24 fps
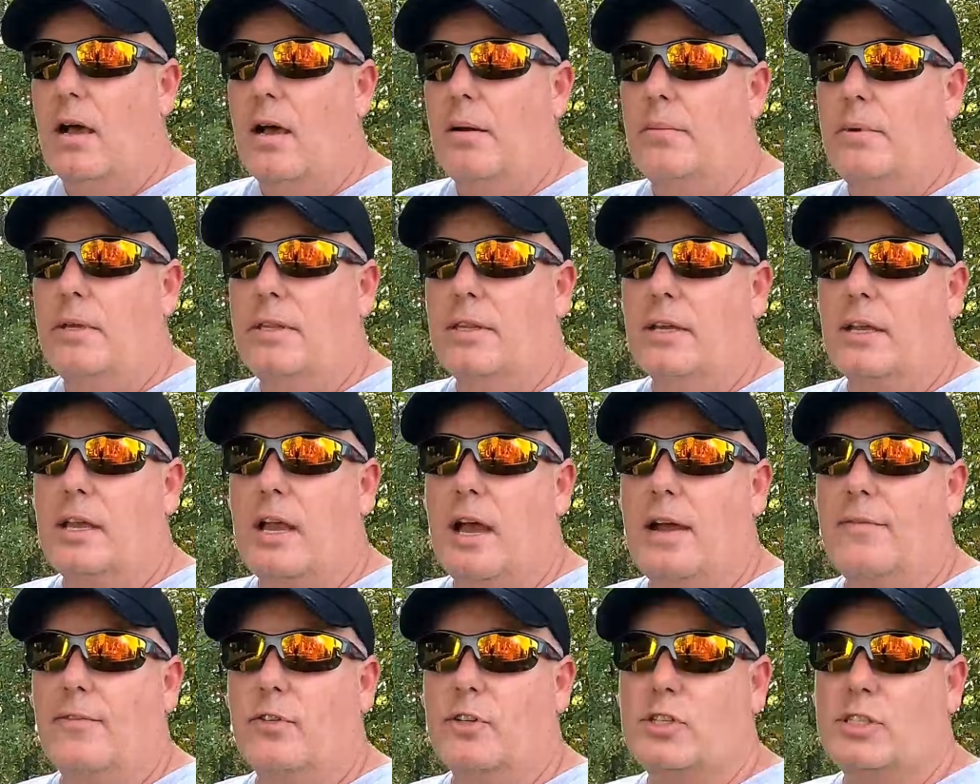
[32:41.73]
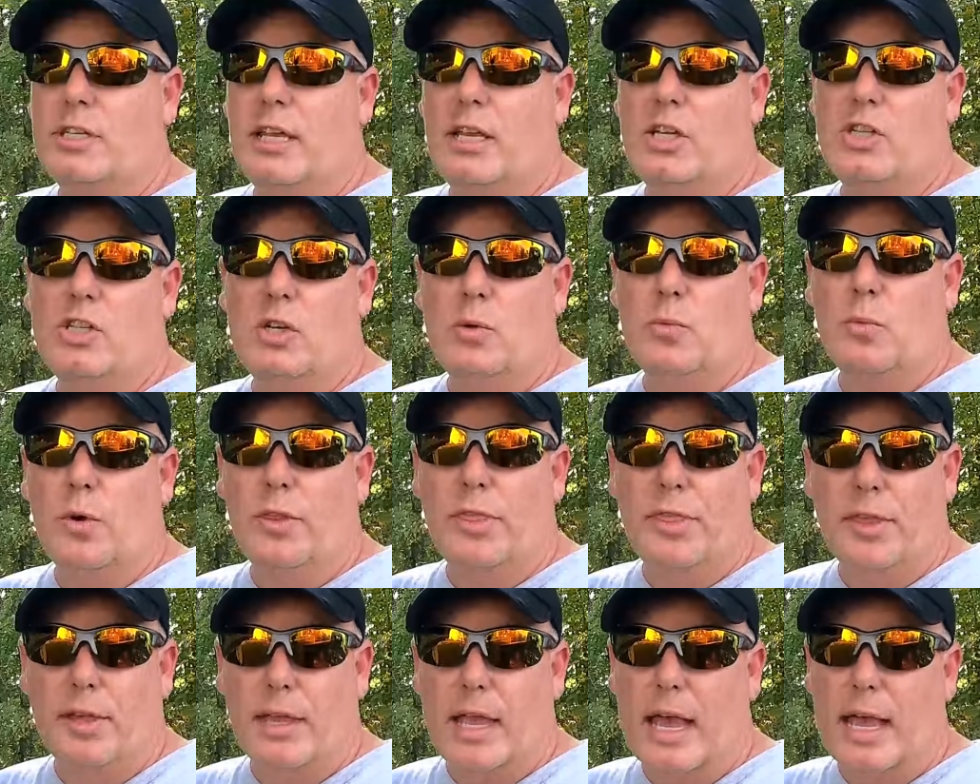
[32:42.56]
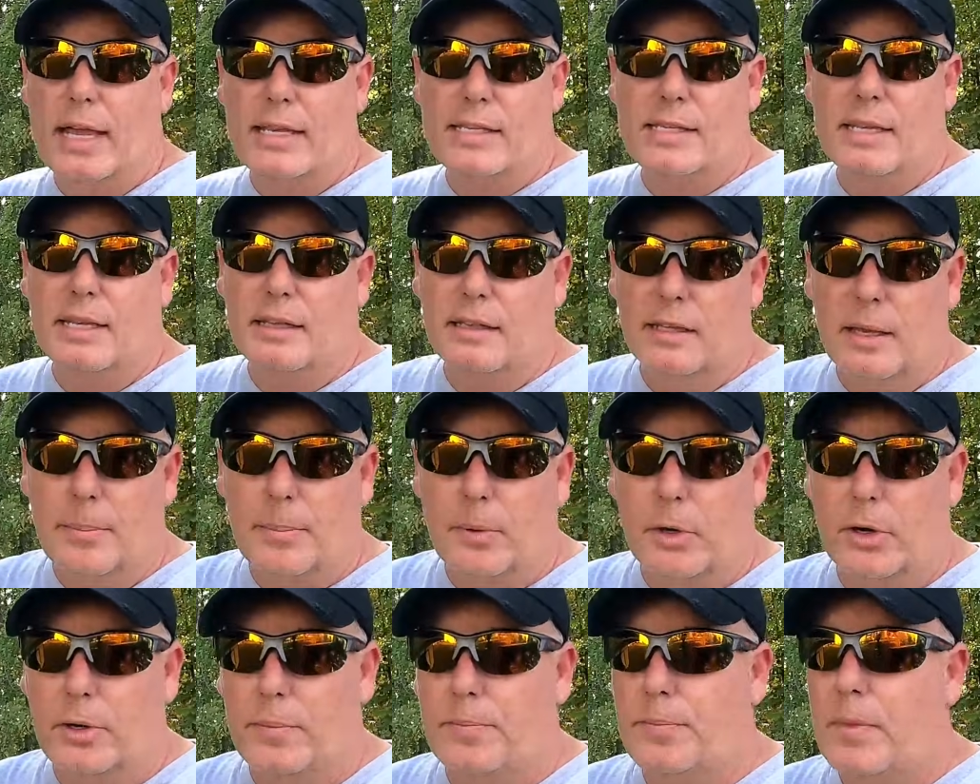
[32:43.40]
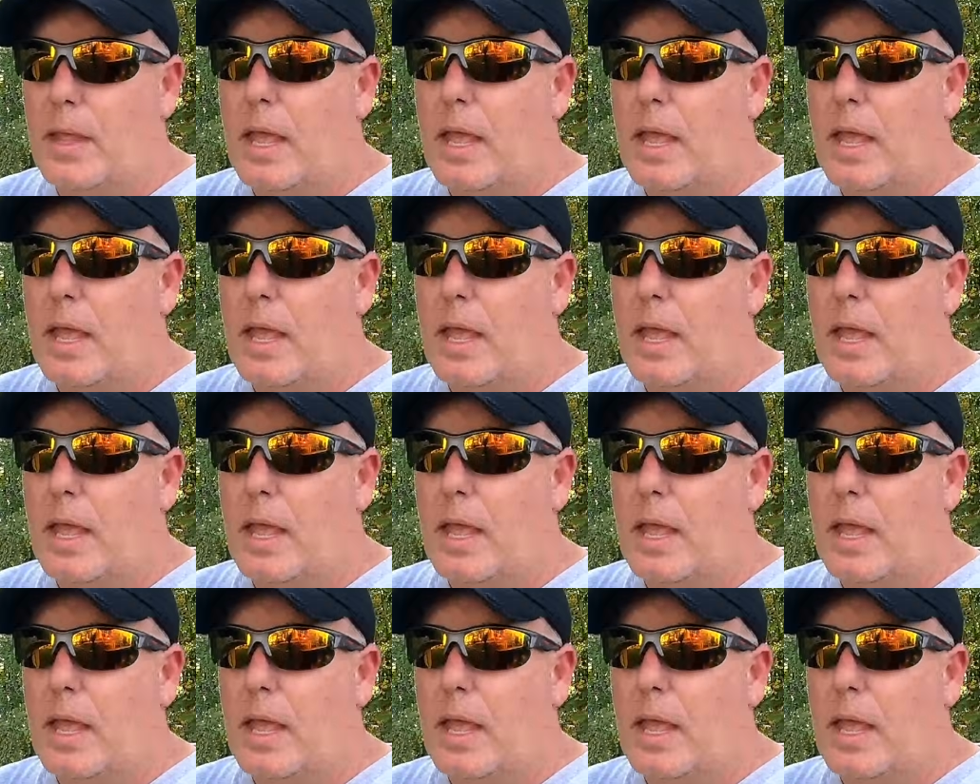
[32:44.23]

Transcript: In the conversation with the guys at Lippert,